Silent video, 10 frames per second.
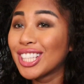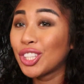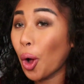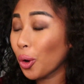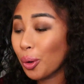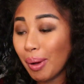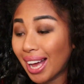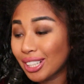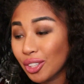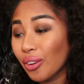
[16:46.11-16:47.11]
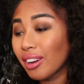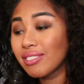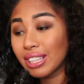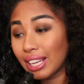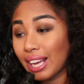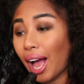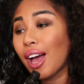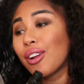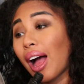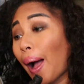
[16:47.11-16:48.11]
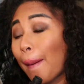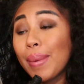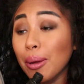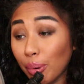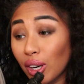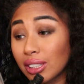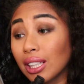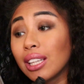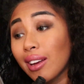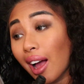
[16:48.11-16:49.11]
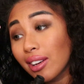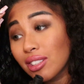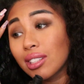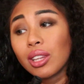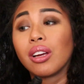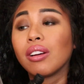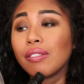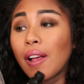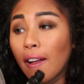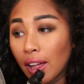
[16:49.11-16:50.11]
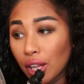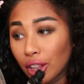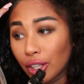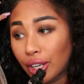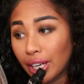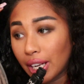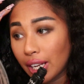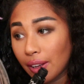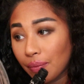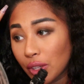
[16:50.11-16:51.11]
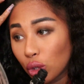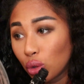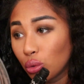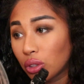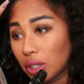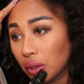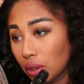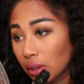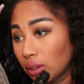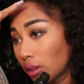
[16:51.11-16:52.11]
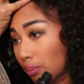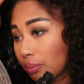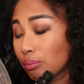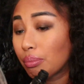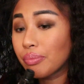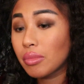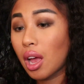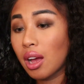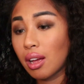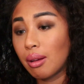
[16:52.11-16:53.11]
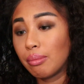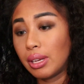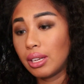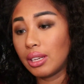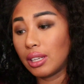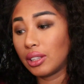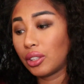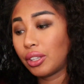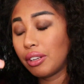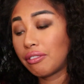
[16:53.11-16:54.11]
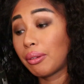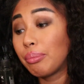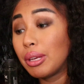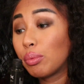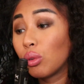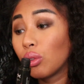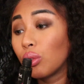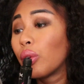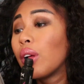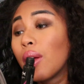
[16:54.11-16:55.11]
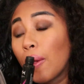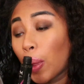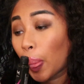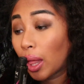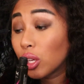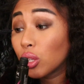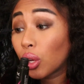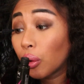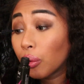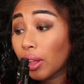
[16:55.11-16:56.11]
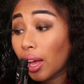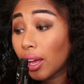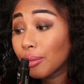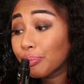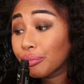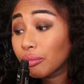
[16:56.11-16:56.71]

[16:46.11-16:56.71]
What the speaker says: Don't nobody know everything. Me personally, I just love learning new skills, and learning from people, you know, that